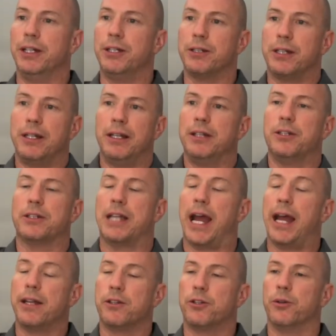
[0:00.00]
It just
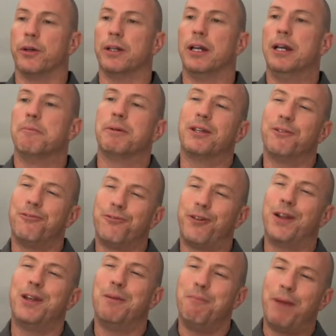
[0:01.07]
adds to it. But the
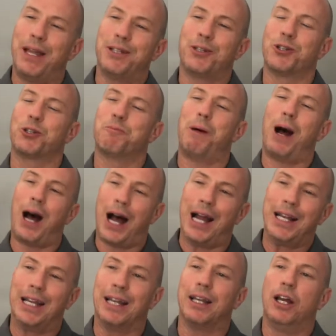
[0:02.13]
fundamentals
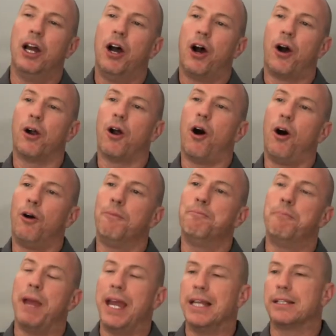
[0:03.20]
behind it are
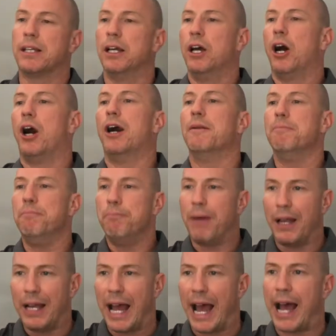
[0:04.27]
all based on
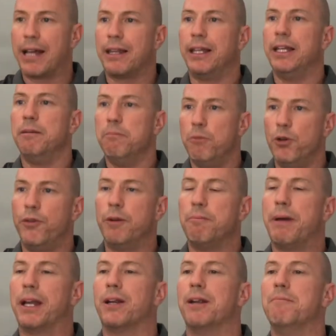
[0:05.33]
an athlete moving
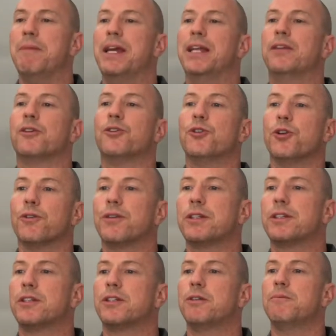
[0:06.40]
better and making their nervous
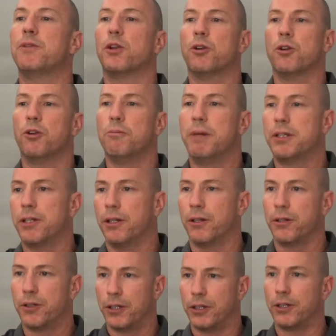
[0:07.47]
system, their
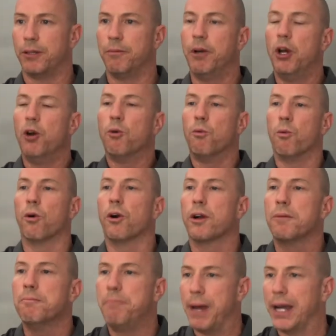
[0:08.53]
neuromuscular system,
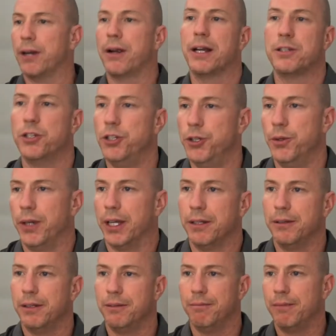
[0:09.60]
work better as a unit.
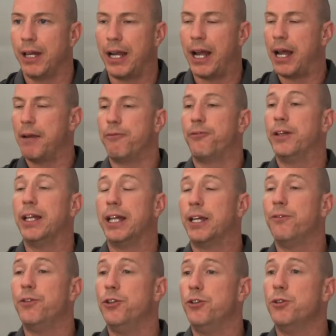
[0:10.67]
And I feel like
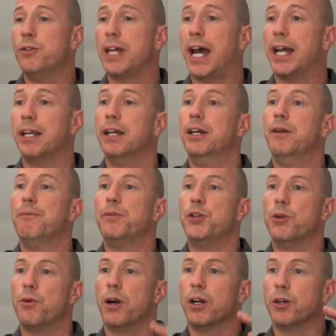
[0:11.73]
if you do that,
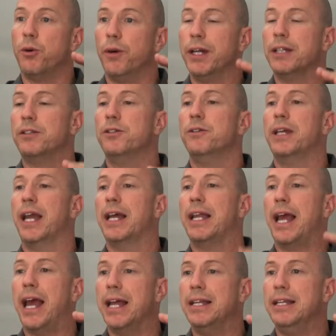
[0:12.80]
you are going to get
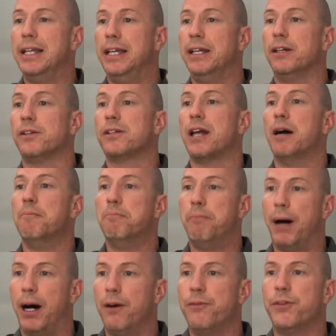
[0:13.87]
head and heels
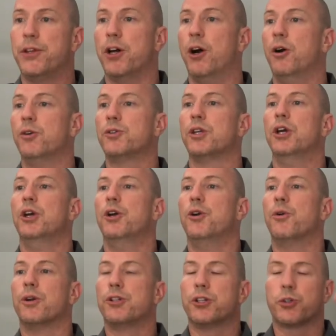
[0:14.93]
above those
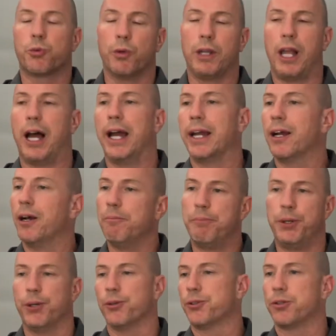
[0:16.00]
who are just relying on
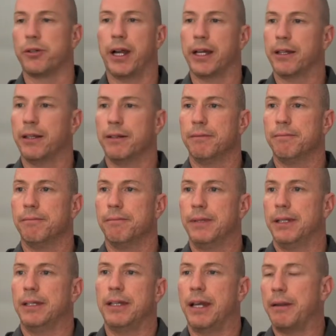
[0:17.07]
pure strength.
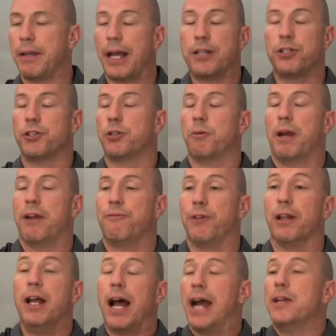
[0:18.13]
And that's just the way I
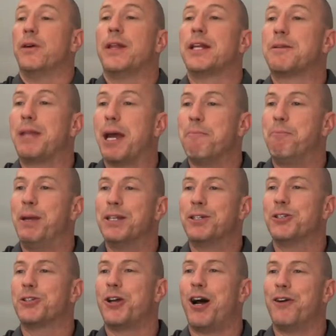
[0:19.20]
feel. I know that
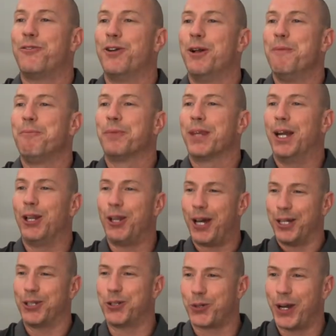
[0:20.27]
pisses off a
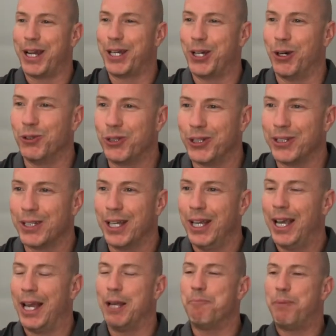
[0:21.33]
lot of strength coaches,
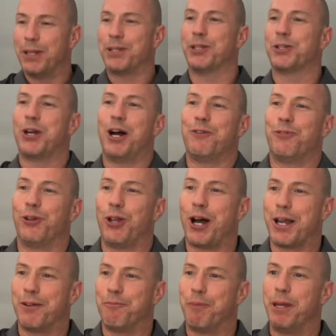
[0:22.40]
and it pisses off a
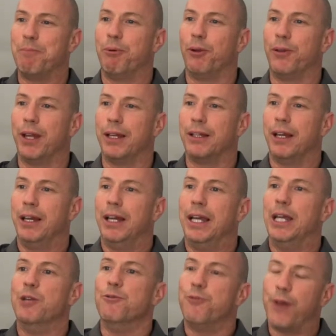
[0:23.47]
lot of people that
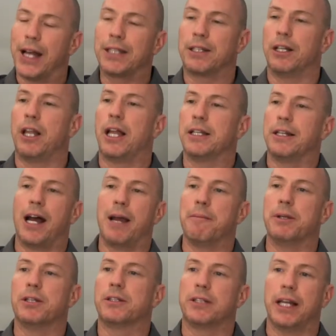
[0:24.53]
invest a lot of time
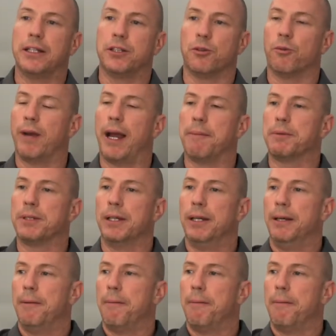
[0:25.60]
into sets and reps.